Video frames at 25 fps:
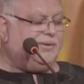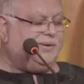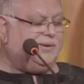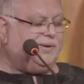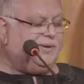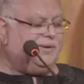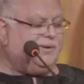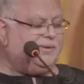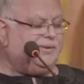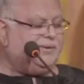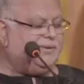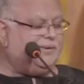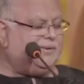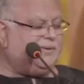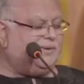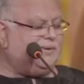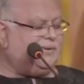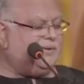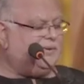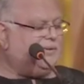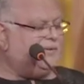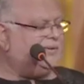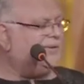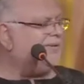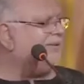and uh,
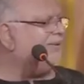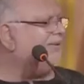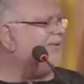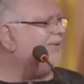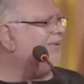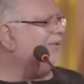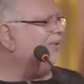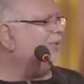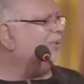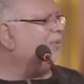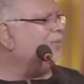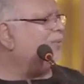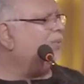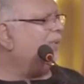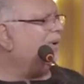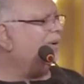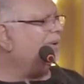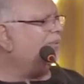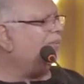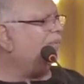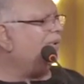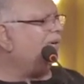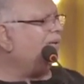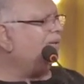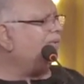one,
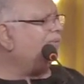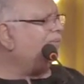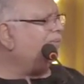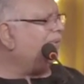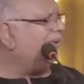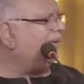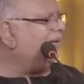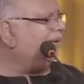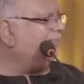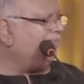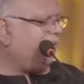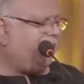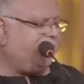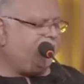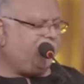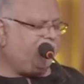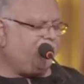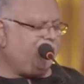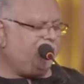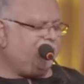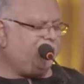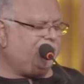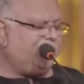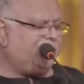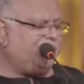one very
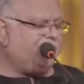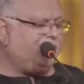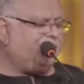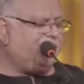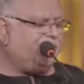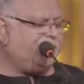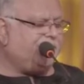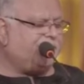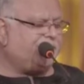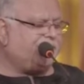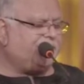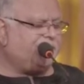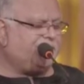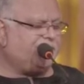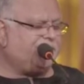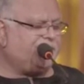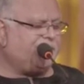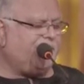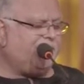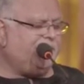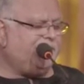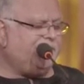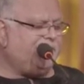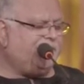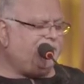particular person,
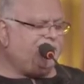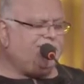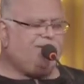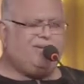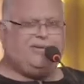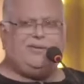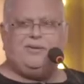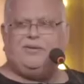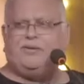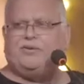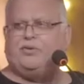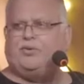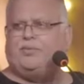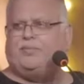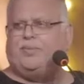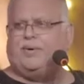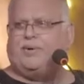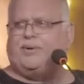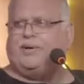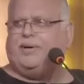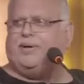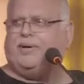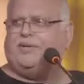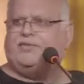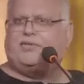Sally
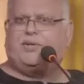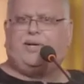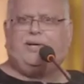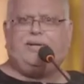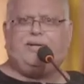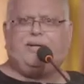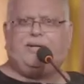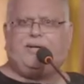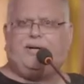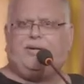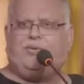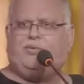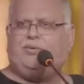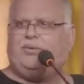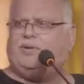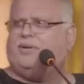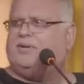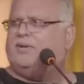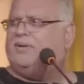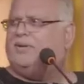Parilai. Sally around?